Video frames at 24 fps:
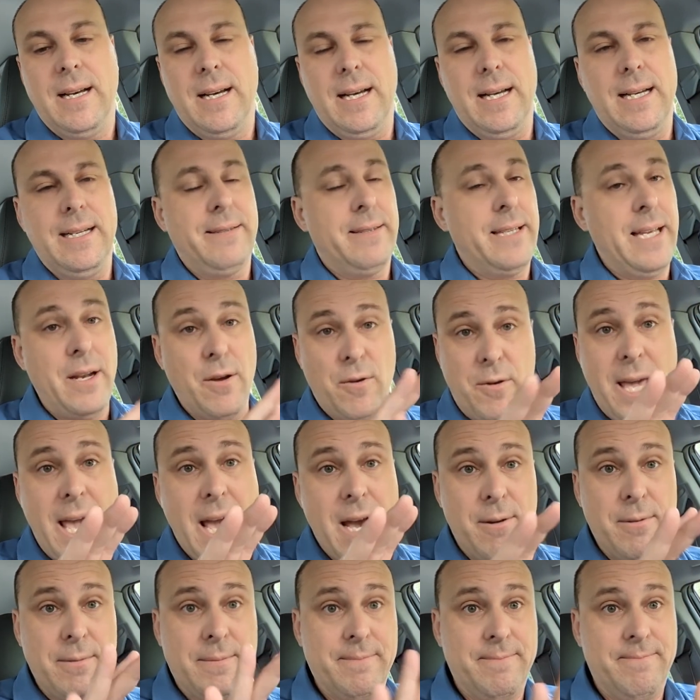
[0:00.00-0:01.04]
Uh, they don't
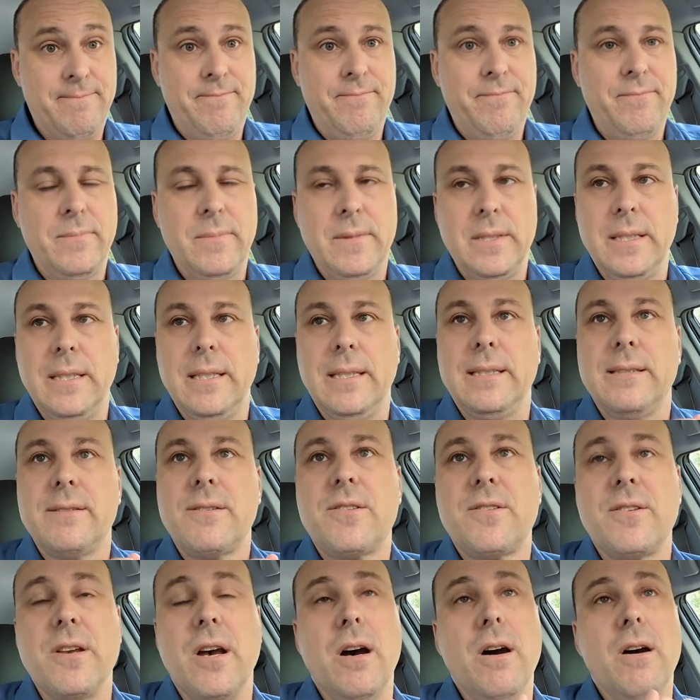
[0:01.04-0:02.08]
count. Uh,
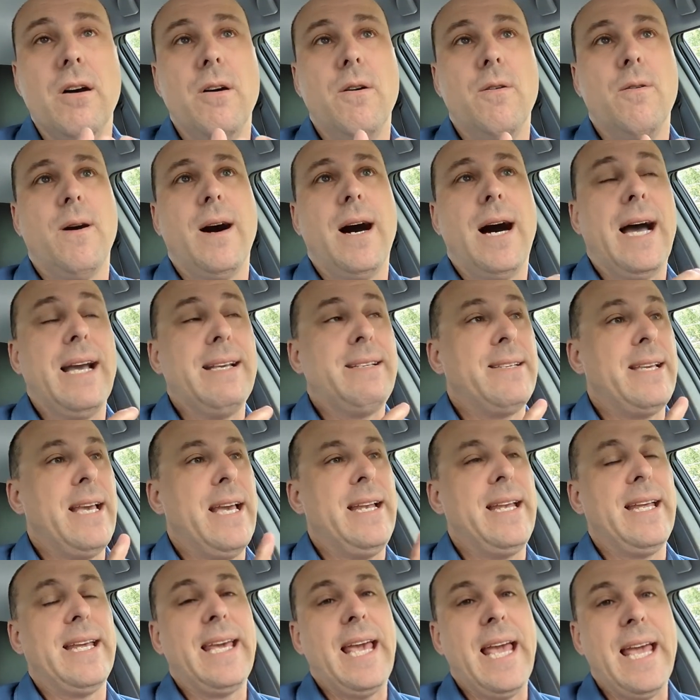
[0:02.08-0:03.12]
so I
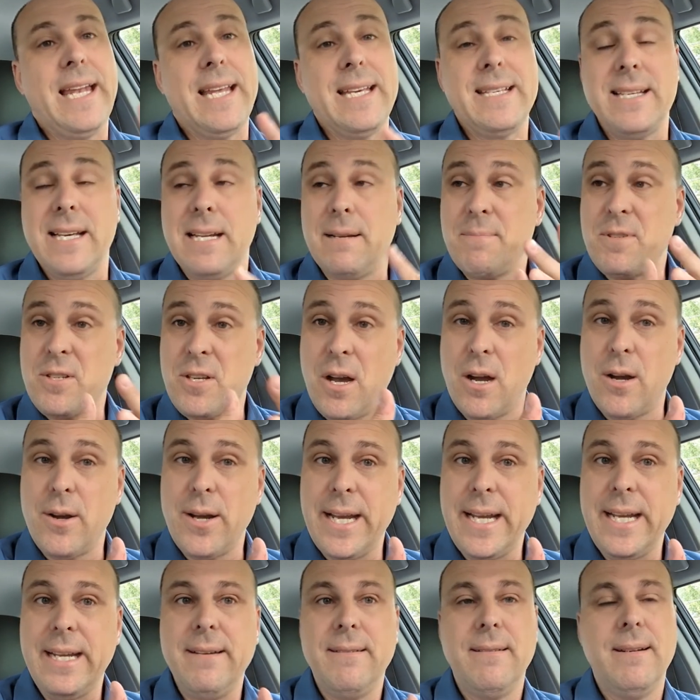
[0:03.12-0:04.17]
said again, I said, I'm
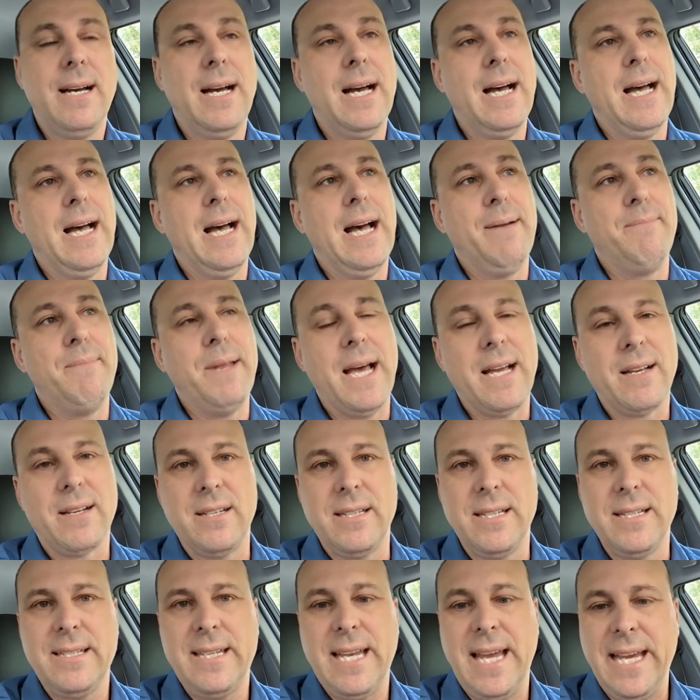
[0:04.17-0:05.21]
sorry, I- I'm not
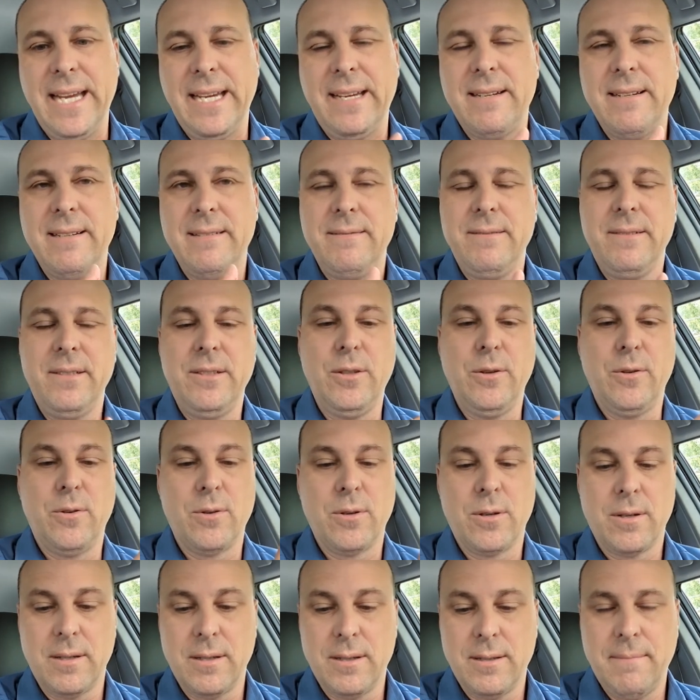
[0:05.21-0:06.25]
going to take
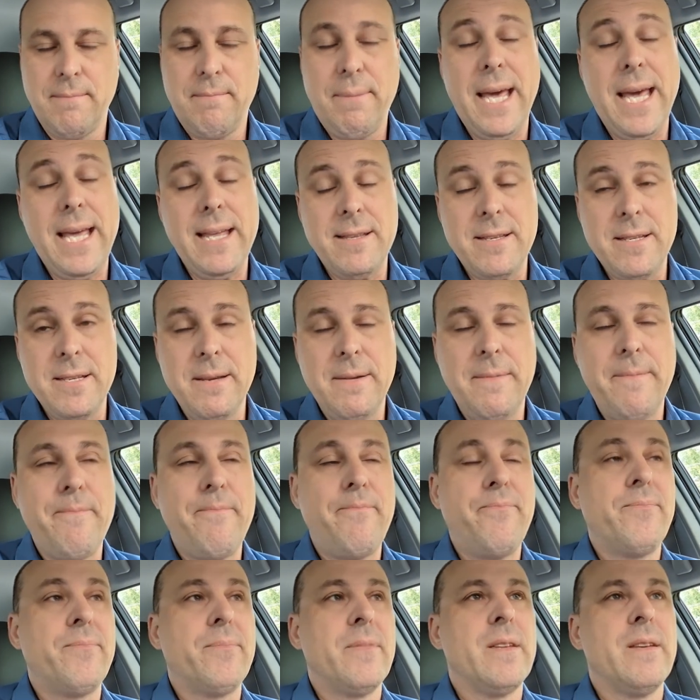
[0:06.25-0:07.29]
your pet
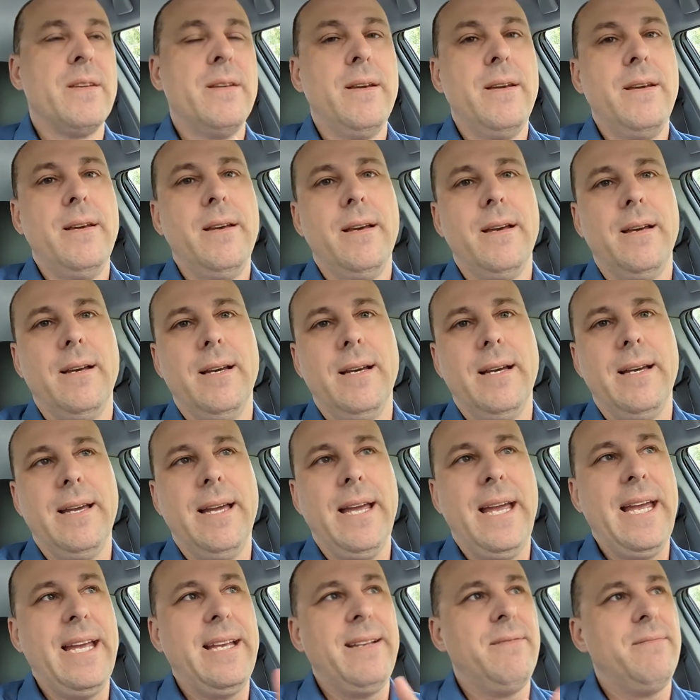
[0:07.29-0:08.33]
uh,
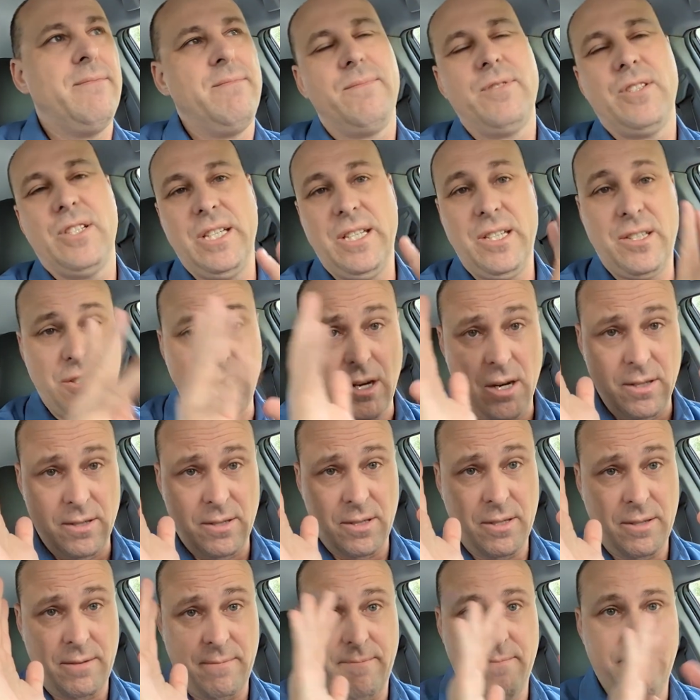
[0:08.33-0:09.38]
and she
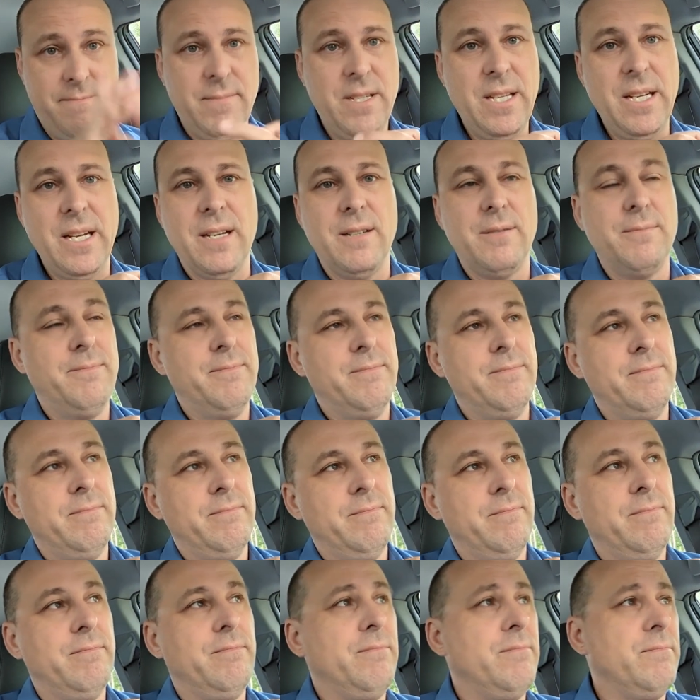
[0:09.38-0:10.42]
starts, you know,
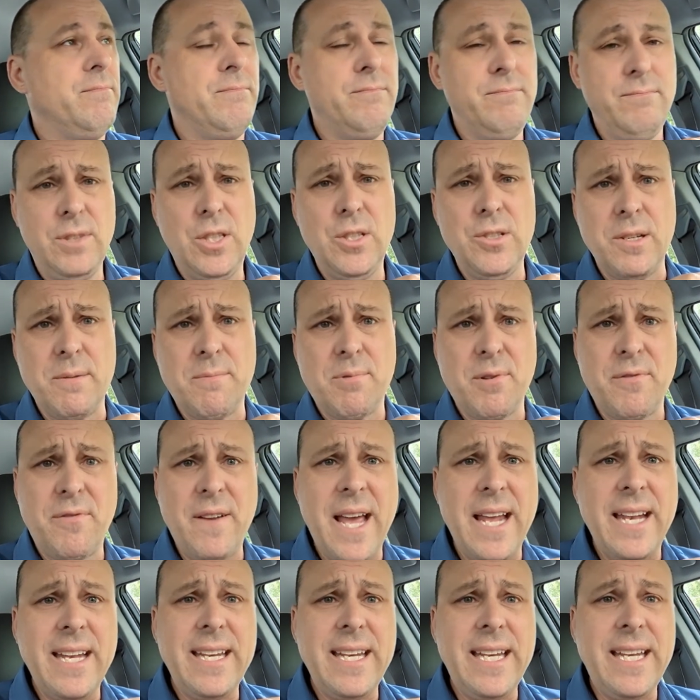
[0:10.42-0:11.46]
using
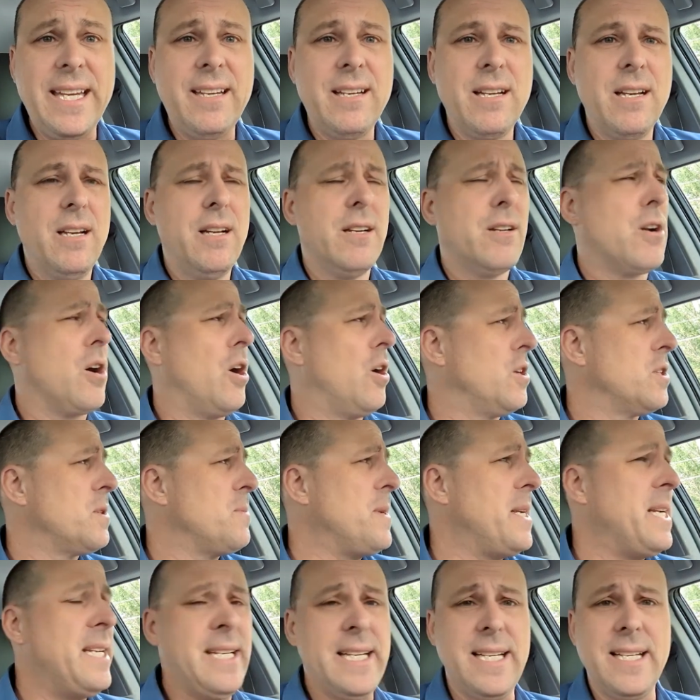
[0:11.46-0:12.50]
profanity, calls
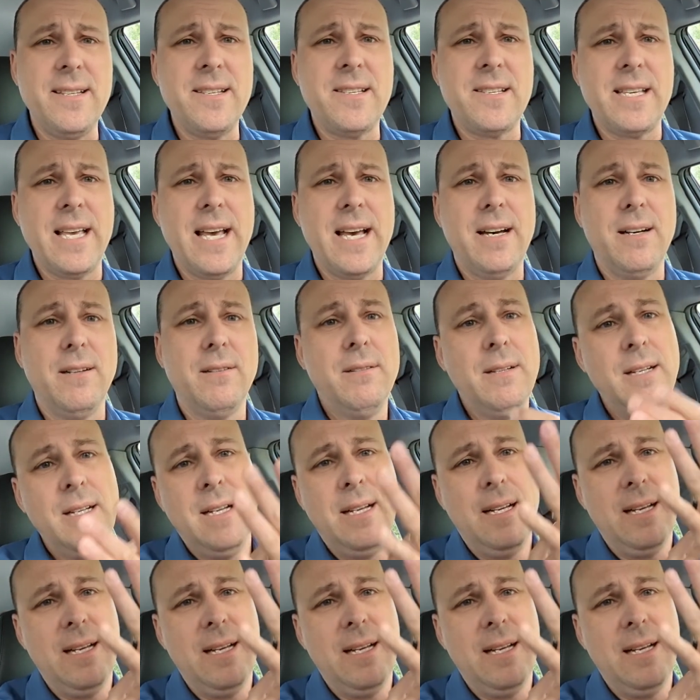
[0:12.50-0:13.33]
me an incel.